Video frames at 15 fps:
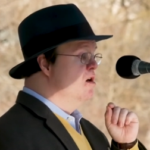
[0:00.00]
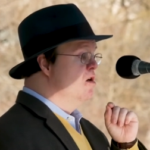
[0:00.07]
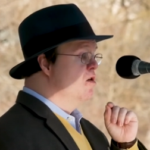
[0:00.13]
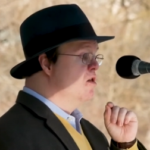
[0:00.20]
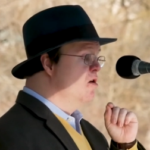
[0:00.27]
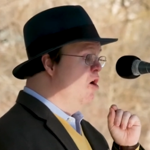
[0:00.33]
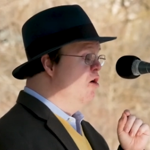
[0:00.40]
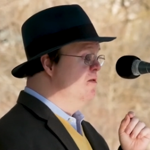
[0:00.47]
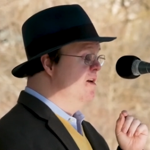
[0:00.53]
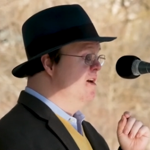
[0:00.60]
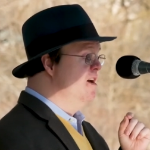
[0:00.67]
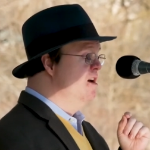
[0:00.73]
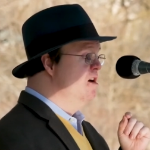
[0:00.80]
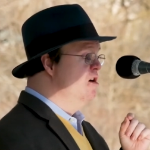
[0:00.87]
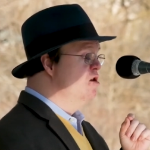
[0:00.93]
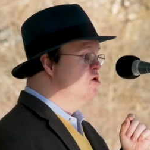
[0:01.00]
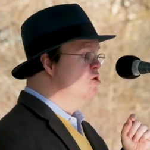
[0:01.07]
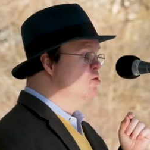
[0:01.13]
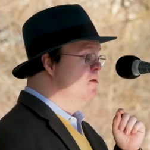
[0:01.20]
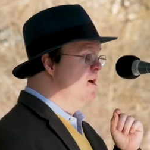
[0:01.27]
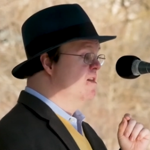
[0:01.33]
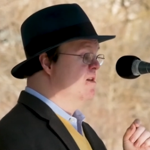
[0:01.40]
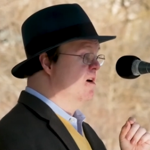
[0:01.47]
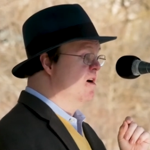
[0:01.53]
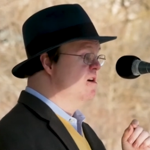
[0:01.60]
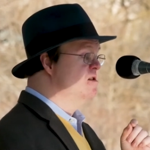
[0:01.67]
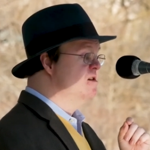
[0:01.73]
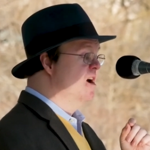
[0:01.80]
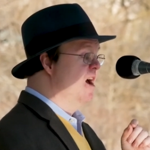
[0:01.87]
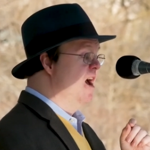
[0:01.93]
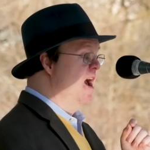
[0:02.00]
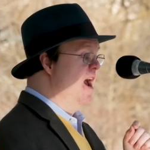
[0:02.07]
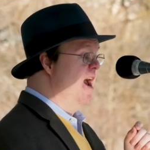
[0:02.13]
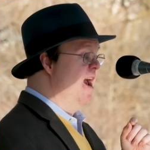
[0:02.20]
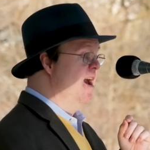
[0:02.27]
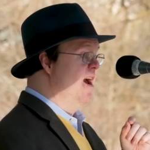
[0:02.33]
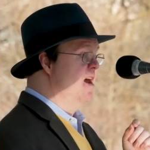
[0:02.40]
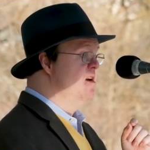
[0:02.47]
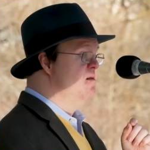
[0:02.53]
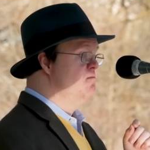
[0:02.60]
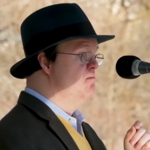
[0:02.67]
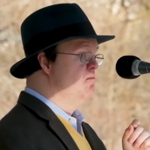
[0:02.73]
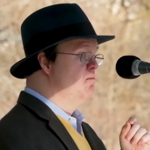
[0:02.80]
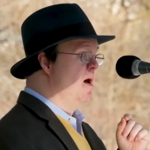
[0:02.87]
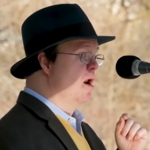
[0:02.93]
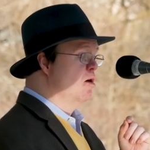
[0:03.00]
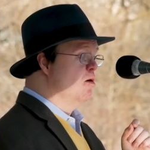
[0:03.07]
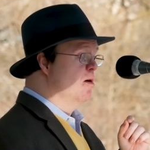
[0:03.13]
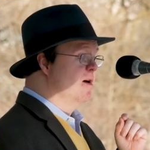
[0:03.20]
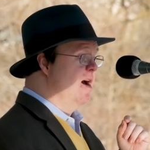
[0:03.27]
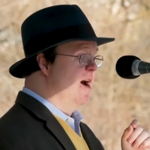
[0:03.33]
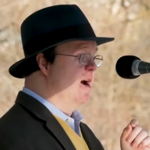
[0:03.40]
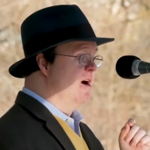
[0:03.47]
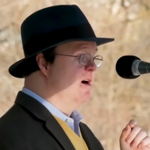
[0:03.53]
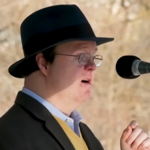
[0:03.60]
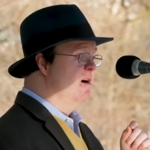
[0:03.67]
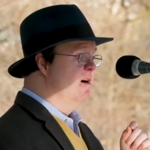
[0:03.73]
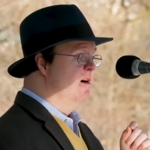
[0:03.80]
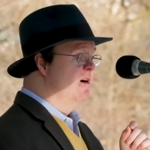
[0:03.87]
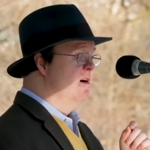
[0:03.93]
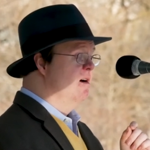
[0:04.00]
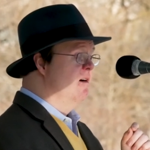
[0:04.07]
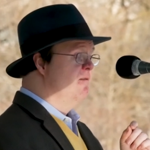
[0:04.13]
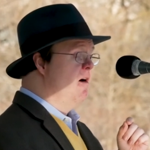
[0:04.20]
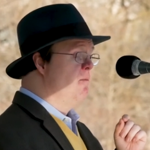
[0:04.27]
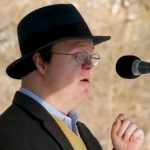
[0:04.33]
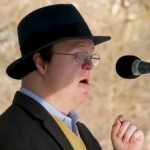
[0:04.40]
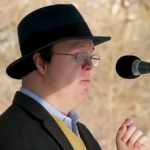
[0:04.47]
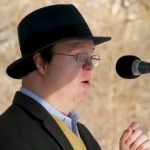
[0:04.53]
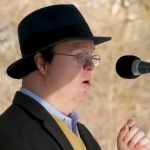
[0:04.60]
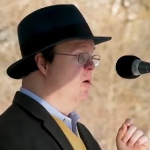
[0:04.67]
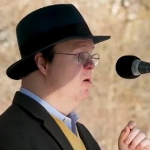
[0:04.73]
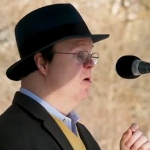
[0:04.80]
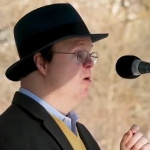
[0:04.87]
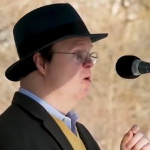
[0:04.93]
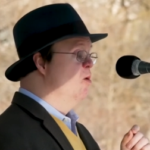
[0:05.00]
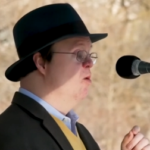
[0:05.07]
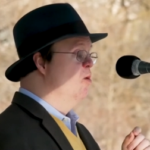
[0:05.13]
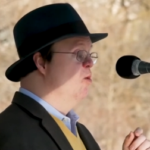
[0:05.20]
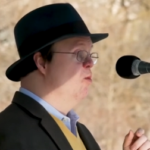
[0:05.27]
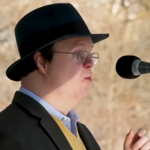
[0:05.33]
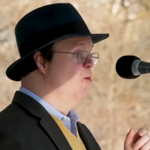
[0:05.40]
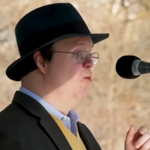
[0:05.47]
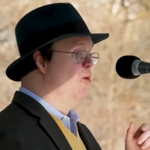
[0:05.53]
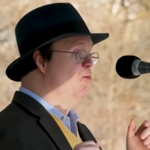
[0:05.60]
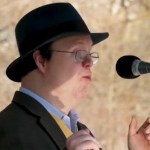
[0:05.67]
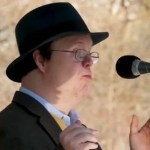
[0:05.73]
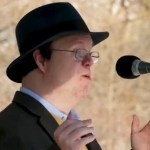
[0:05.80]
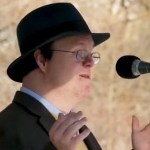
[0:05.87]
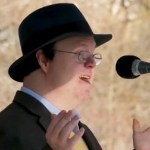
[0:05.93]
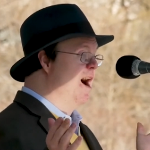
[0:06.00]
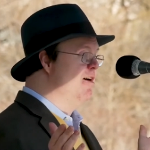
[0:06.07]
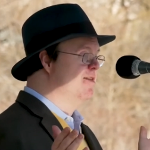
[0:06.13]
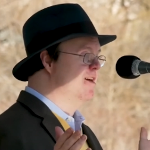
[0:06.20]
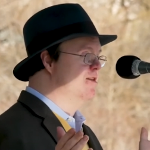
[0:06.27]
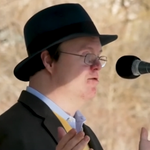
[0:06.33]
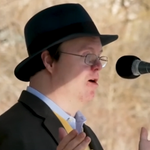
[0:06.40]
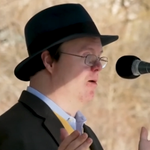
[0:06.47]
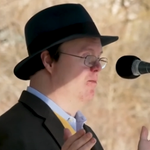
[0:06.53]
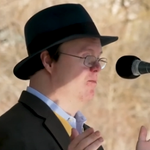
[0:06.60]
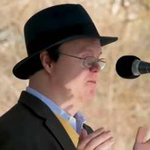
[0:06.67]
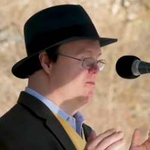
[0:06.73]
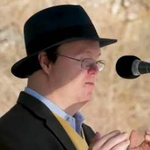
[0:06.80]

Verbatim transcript: solely to research and medical care for people with Down syndrome.